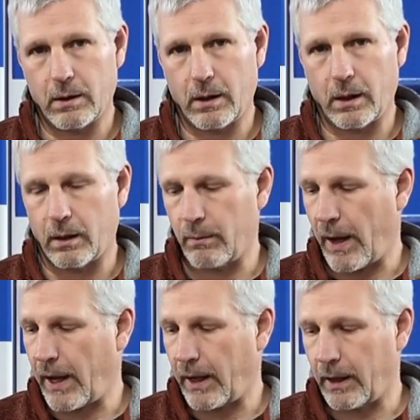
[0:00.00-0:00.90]

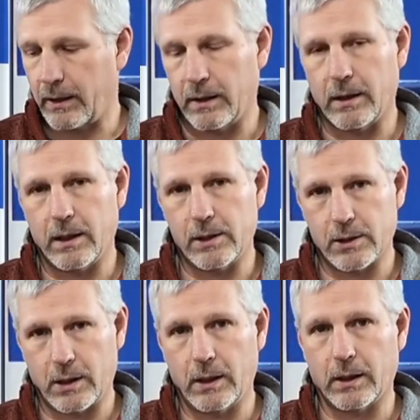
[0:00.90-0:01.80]
add an
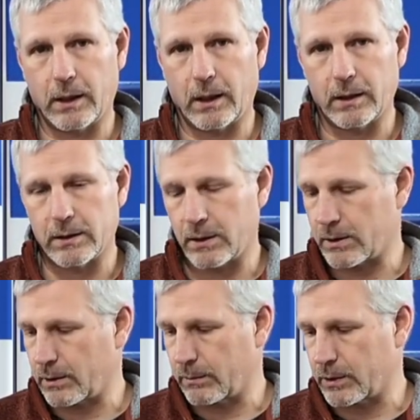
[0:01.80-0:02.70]
engine indicating
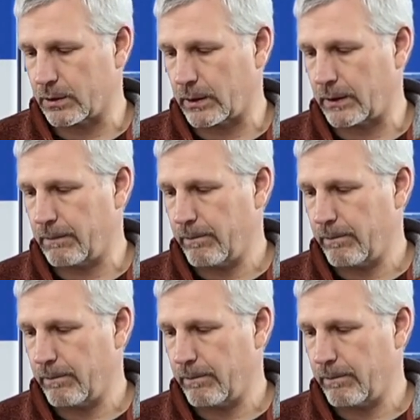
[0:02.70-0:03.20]
system to it,